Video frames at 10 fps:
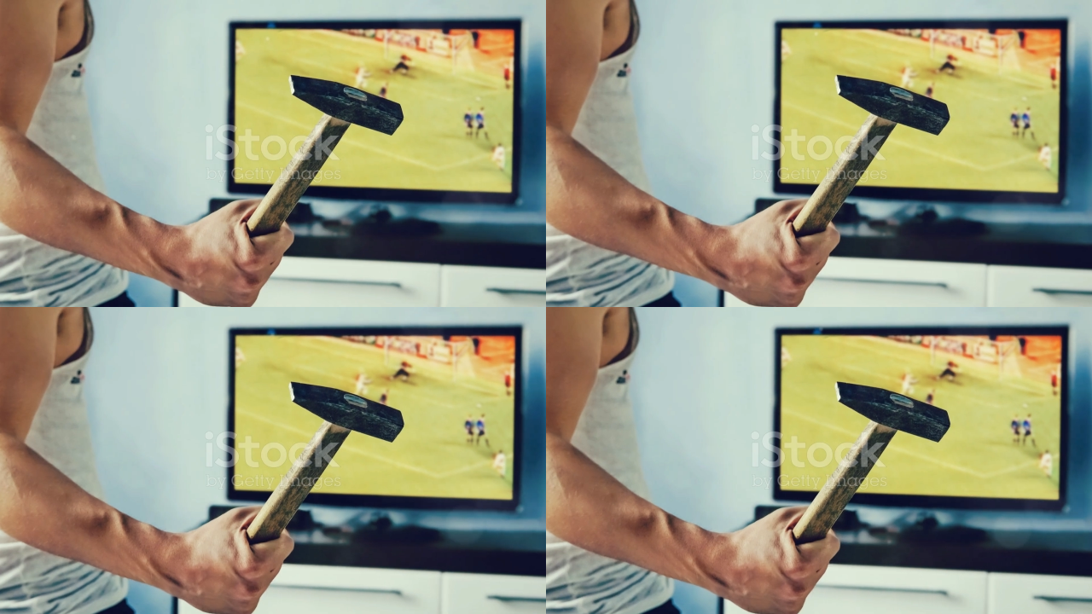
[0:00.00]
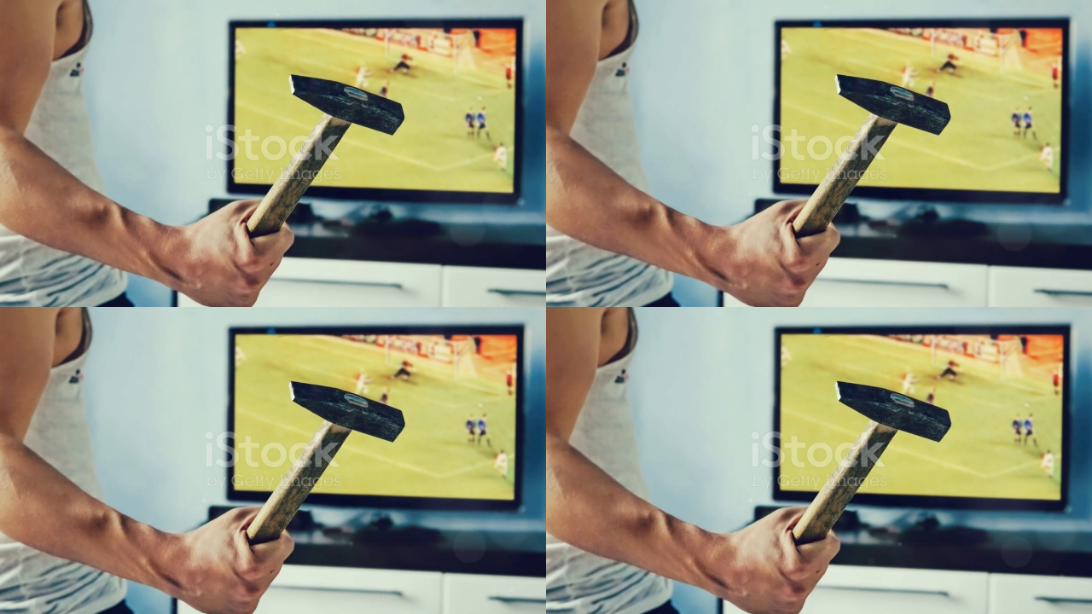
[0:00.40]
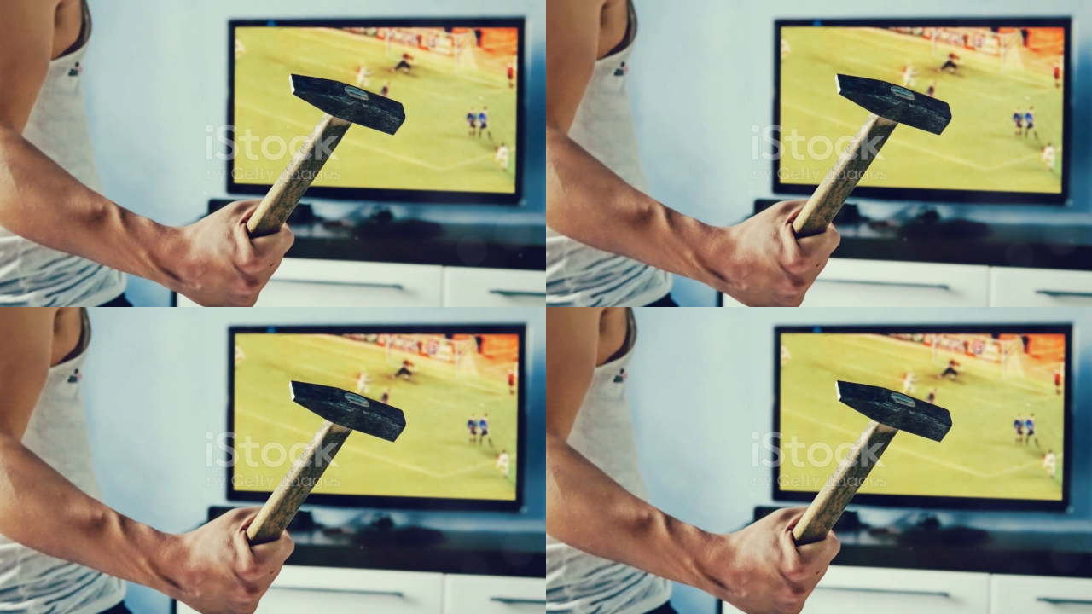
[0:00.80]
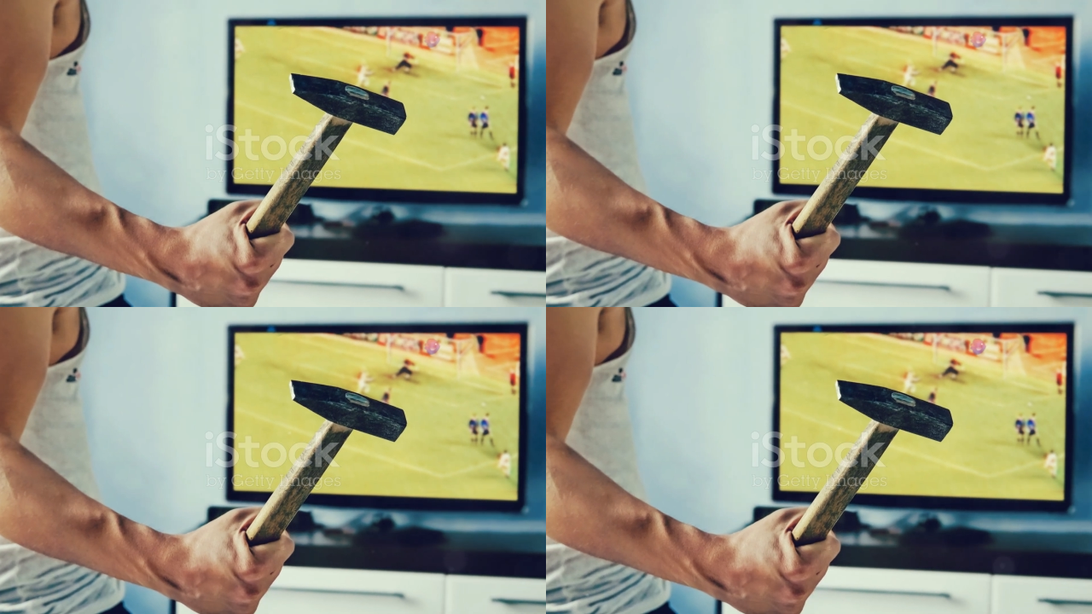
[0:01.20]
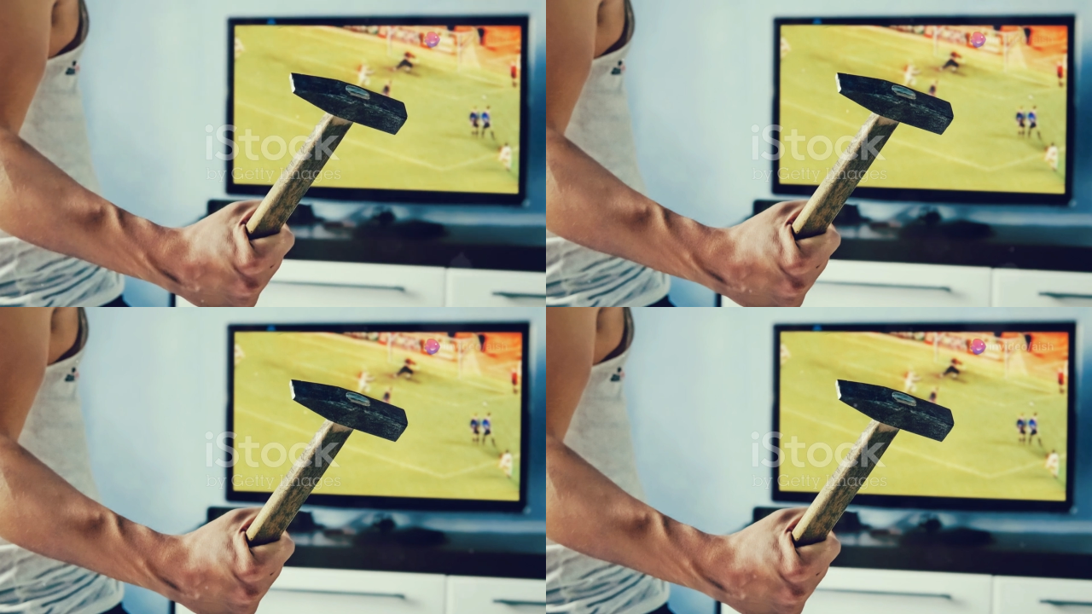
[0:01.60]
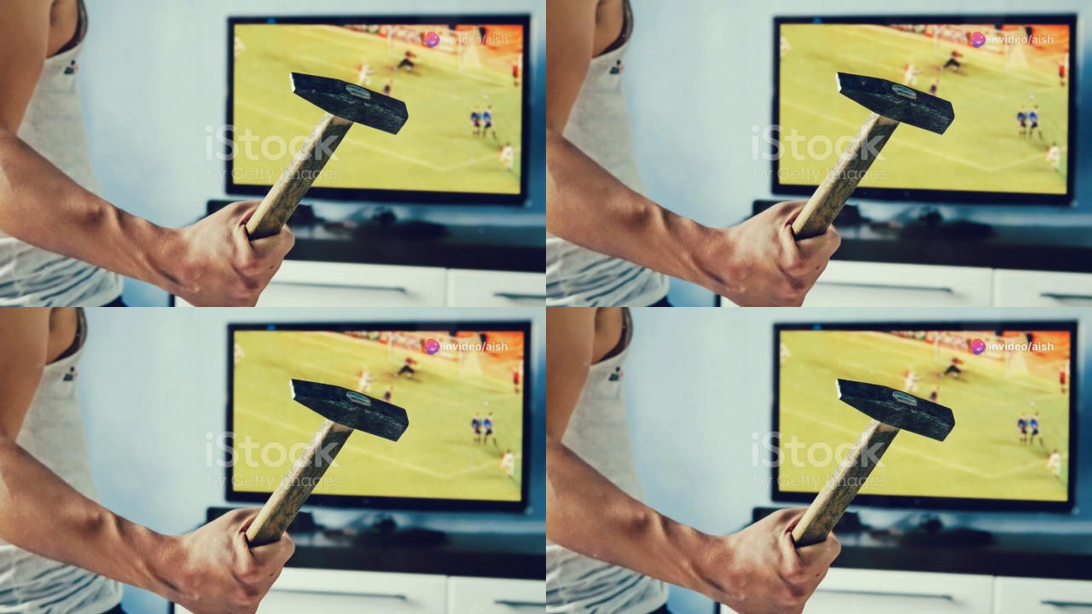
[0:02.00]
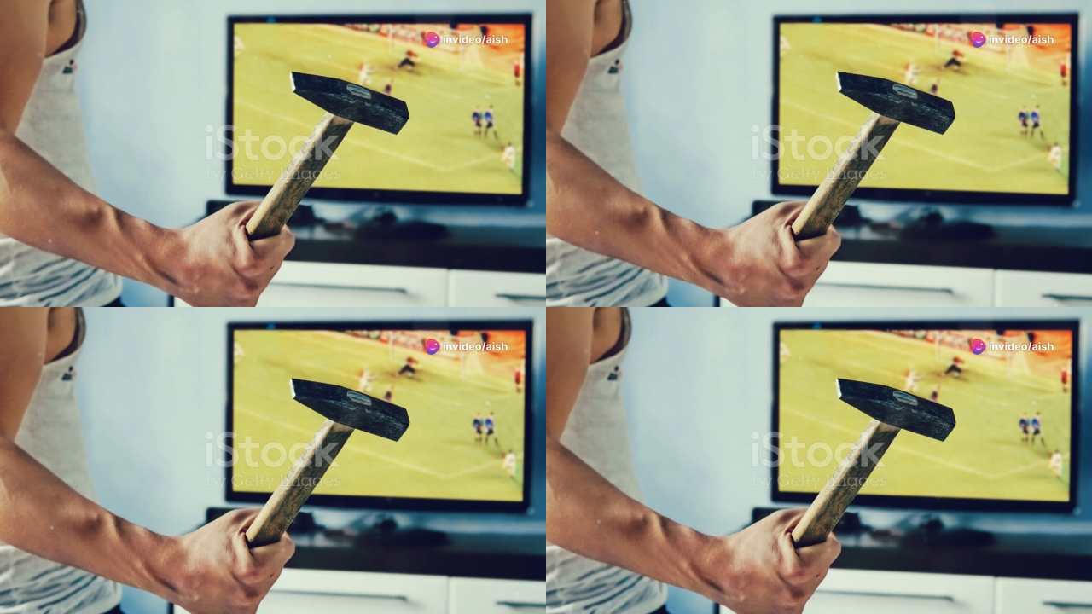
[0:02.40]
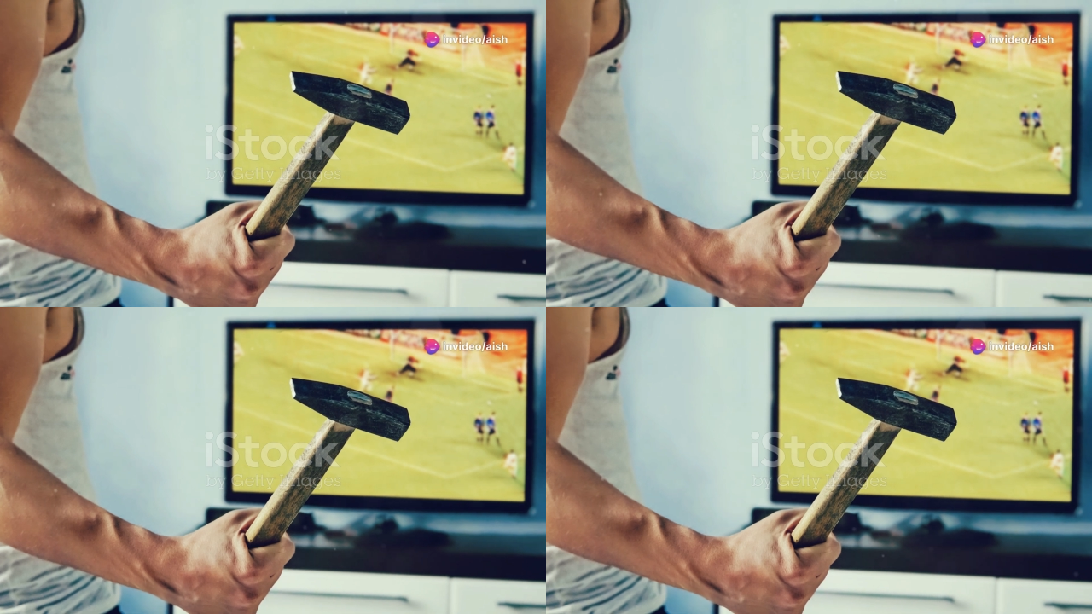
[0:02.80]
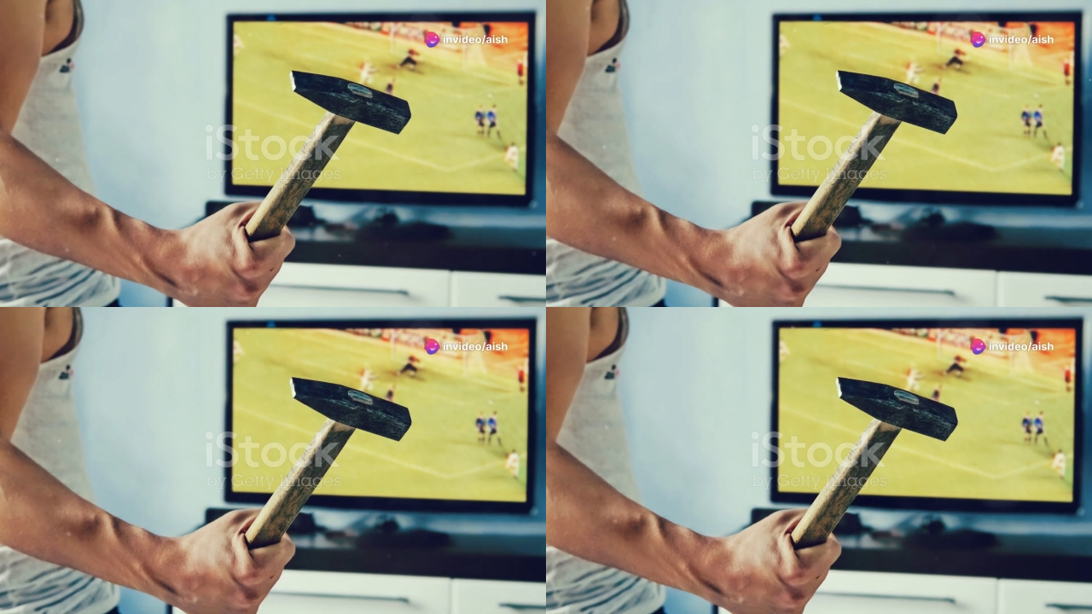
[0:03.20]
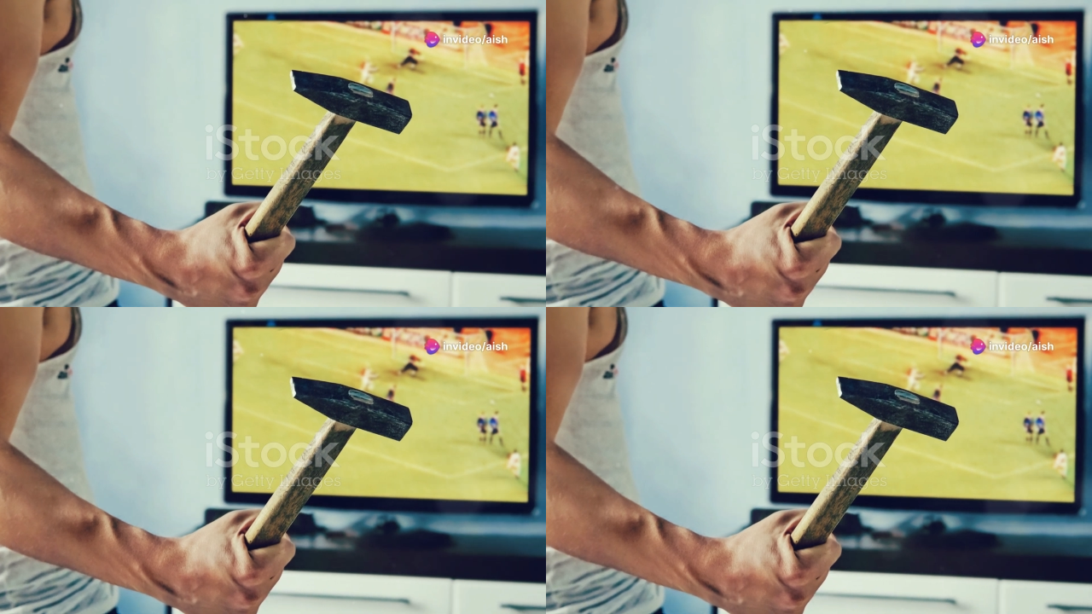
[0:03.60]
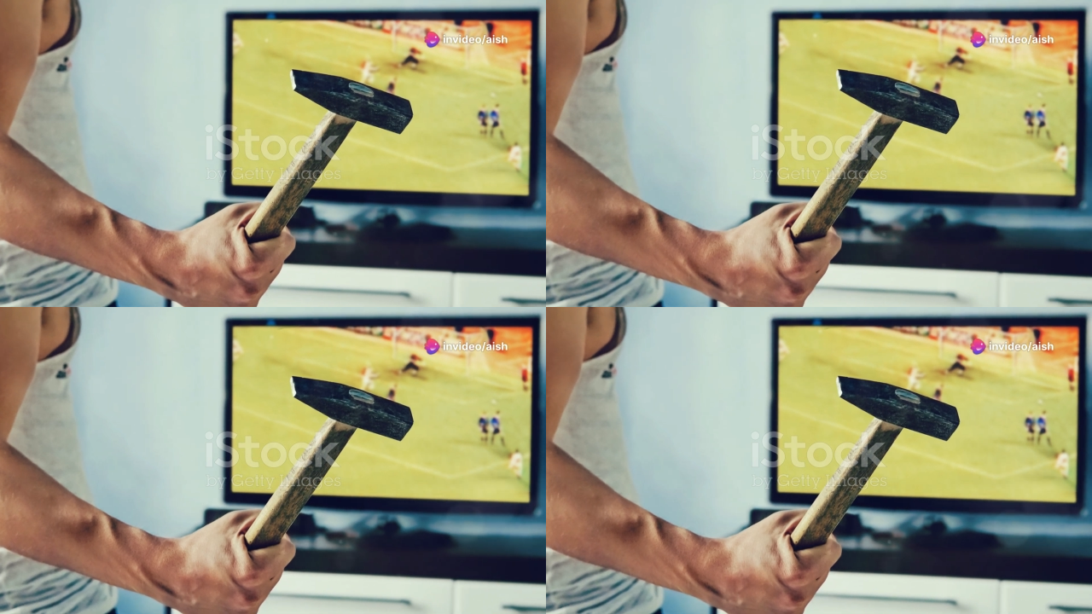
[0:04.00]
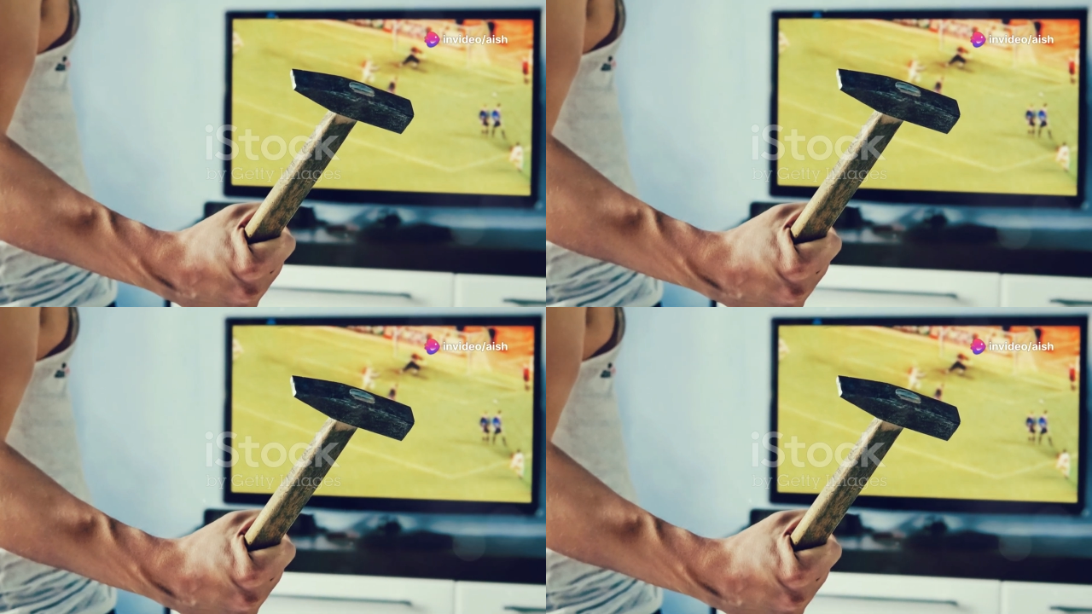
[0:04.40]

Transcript: [unreadable: no face in view]